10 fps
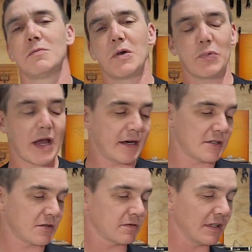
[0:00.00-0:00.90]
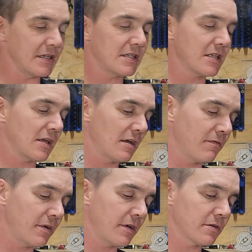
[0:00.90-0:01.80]
My plan is to release the
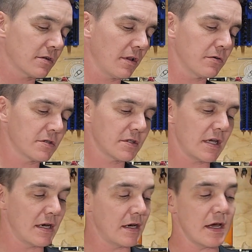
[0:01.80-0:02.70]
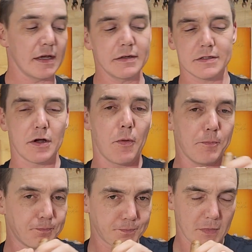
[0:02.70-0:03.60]
videos close in date, so I
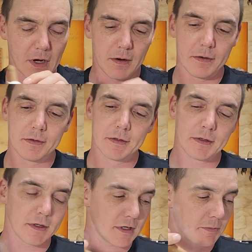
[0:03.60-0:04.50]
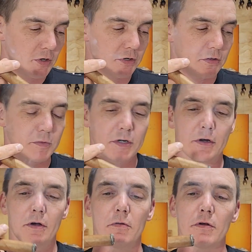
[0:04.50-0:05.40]
think I'm gonna do the
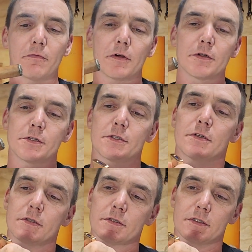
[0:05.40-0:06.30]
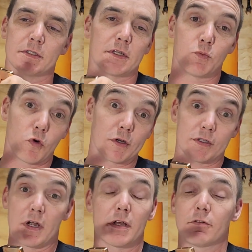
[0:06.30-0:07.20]
Maduro one first, since that's more
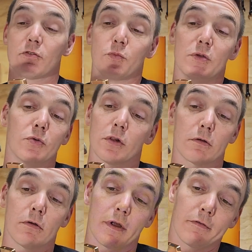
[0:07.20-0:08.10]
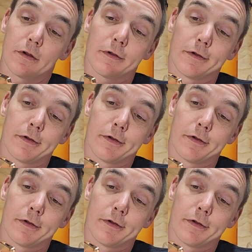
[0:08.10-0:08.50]
exciting for people or whatever.